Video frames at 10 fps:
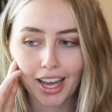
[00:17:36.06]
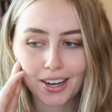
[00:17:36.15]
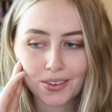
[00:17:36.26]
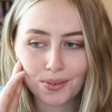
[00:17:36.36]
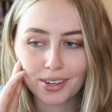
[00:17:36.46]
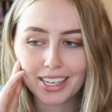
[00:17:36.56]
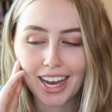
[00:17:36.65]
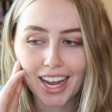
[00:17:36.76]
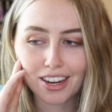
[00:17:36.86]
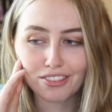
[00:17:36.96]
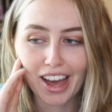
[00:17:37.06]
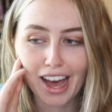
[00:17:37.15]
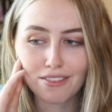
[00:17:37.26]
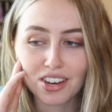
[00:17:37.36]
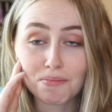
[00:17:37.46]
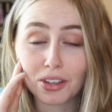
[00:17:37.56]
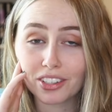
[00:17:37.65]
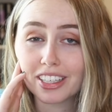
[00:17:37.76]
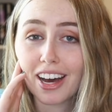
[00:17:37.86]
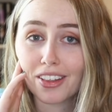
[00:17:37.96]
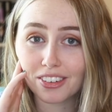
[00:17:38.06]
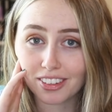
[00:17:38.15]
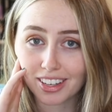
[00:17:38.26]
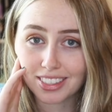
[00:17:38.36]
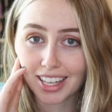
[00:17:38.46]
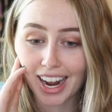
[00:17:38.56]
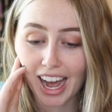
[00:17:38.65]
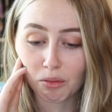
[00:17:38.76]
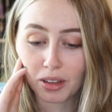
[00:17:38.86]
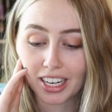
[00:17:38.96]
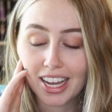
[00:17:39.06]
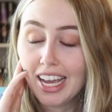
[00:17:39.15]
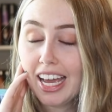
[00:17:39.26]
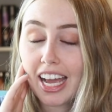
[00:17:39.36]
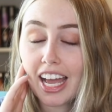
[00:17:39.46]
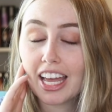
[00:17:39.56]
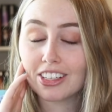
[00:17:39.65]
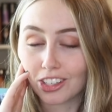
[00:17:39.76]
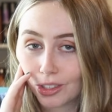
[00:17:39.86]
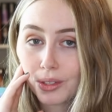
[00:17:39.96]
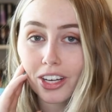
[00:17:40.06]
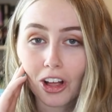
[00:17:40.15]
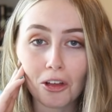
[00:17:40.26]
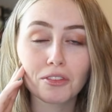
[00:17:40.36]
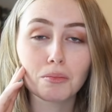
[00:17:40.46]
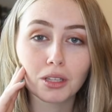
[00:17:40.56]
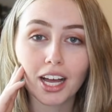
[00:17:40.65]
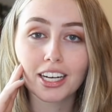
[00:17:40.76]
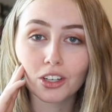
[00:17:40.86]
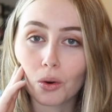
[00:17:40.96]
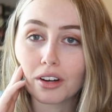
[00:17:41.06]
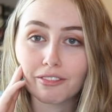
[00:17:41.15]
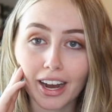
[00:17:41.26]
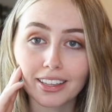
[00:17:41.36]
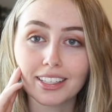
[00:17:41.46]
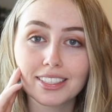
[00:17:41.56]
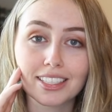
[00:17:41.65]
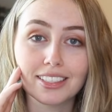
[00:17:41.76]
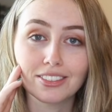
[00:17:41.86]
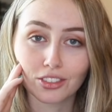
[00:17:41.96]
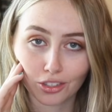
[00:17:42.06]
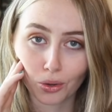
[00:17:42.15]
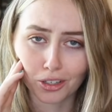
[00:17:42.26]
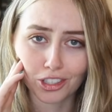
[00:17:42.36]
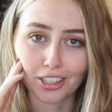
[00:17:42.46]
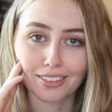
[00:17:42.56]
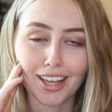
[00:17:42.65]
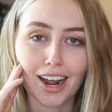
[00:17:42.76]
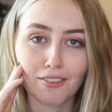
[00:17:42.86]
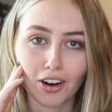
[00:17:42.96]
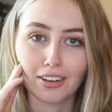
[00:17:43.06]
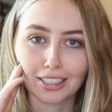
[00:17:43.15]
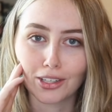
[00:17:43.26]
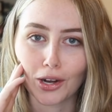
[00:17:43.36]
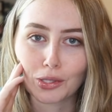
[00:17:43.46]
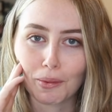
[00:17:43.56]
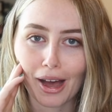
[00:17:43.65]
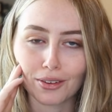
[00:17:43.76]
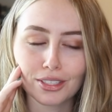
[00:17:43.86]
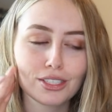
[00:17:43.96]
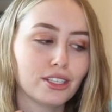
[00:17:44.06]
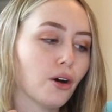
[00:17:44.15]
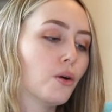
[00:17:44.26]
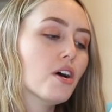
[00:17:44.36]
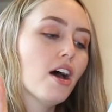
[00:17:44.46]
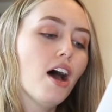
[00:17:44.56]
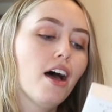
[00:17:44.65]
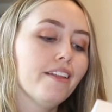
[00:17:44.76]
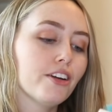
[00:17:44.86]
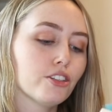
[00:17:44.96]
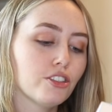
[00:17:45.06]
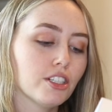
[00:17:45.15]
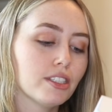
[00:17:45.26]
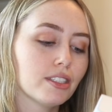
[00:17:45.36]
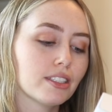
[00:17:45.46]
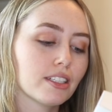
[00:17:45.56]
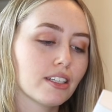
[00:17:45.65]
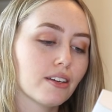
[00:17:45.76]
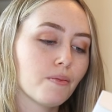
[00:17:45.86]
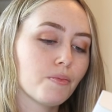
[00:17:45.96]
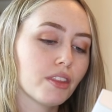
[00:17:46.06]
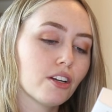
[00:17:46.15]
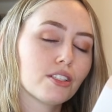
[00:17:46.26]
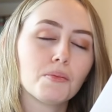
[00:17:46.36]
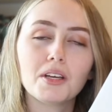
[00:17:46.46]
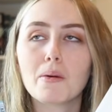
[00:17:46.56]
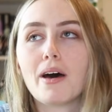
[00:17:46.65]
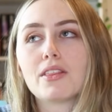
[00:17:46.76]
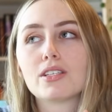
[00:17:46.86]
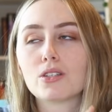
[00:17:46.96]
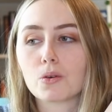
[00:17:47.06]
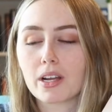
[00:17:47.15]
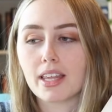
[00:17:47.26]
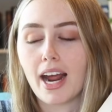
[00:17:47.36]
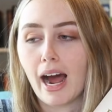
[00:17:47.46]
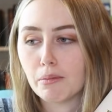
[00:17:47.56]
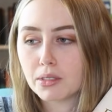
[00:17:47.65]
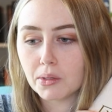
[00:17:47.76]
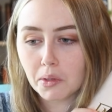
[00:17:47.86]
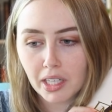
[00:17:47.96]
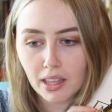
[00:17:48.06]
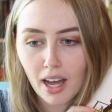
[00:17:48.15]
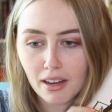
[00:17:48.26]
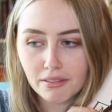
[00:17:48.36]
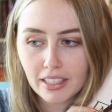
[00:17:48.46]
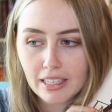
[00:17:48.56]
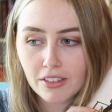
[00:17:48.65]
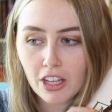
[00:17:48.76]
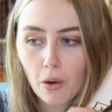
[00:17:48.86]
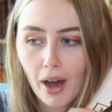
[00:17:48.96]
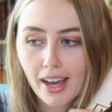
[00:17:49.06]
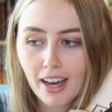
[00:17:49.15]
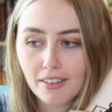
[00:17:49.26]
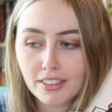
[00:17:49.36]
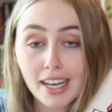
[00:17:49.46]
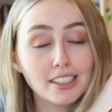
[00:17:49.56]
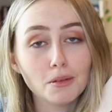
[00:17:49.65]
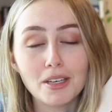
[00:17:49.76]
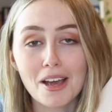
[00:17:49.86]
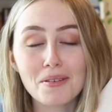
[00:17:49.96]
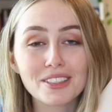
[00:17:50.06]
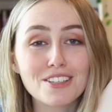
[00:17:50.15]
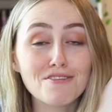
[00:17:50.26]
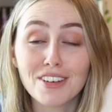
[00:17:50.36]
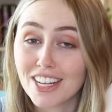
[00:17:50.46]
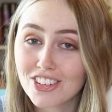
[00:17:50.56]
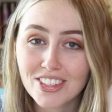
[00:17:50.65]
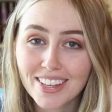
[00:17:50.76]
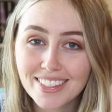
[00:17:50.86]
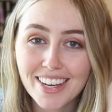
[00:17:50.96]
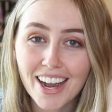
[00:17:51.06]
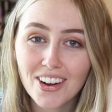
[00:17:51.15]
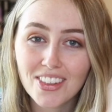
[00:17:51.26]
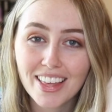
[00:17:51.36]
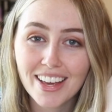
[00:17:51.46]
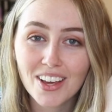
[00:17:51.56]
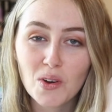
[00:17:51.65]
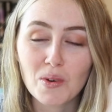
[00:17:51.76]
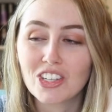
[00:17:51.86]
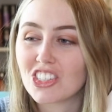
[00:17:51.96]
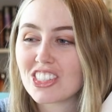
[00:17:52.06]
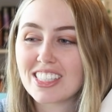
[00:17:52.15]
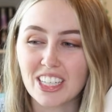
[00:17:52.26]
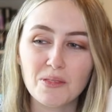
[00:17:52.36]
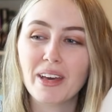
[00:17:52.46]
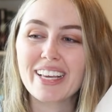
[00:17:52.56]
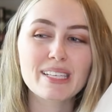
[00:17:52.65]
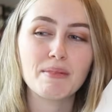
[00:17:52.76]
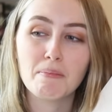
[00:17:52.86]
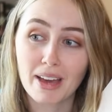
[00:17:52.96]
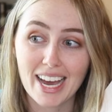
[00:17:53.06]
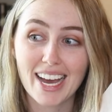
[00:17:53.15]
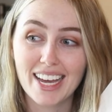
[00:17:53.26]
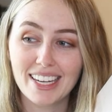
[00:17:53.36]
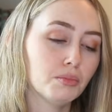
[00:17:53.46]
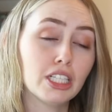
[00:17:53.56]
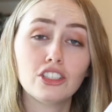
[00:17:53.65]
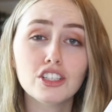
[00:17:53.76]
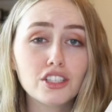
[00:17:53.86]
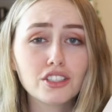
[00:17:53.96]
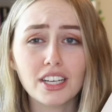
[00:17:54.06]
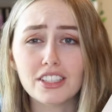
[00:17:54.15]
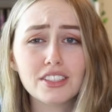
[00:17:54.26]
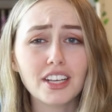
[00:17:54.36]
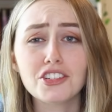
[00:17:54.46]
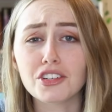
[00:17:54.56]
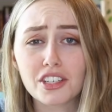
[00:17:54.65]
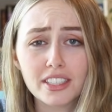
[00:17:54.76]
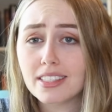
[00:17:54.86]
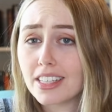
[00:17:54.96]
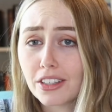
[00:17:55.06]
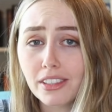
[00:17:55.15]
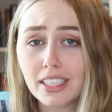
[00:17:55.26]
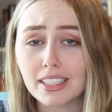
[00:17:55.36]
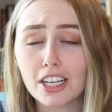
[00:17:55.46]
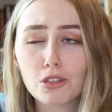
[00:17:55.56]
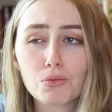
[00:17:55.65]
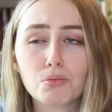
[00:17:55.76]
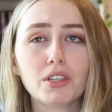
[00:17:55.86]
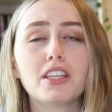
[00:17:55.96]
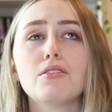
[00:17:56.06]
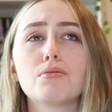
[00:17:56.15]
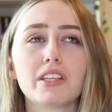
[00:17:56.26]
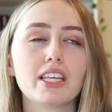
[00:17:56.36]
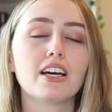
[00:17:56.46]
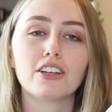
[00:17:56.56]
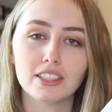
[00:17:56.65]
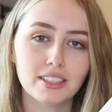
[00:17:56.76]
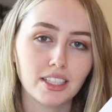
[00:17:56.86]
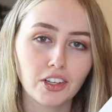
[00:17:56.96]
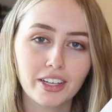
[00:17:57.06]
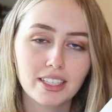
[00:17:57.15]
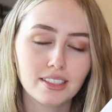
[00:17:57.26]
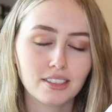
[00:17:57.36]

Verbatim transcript: And we kind of have a million other things that happen including all of the blood and gore and violence and torture that I've already talked about. So there's just there's something about this story that I absolutely love, even though I have yet to be able to finish the entire thing, which still makes me mad, but it's just, it's such a good series. It's really, really a good series.